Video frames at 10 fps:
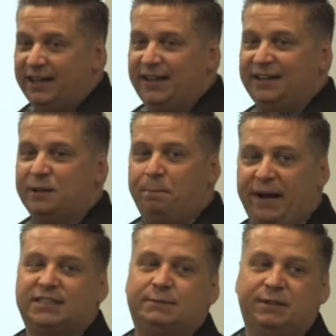in the
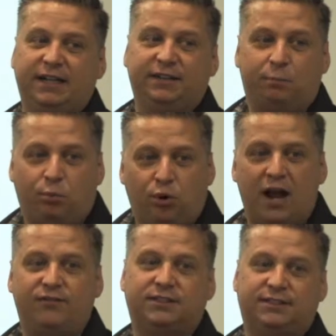basement, in the
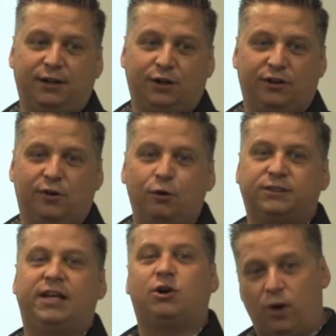private cellar of
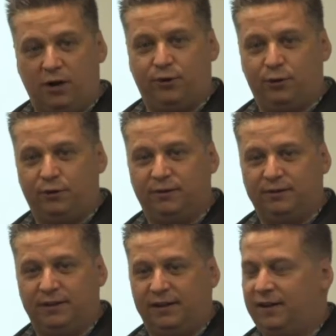Jose Cuervo.
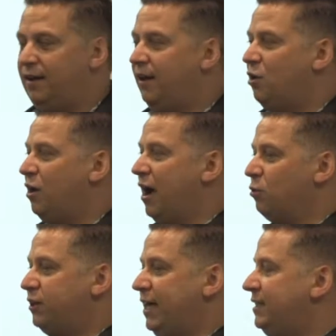And
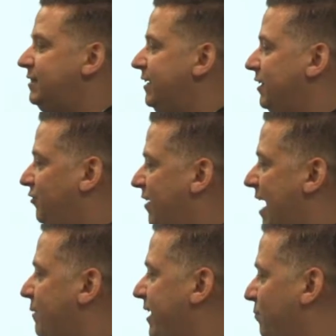we're tasting the
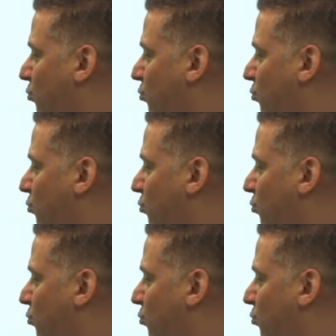family and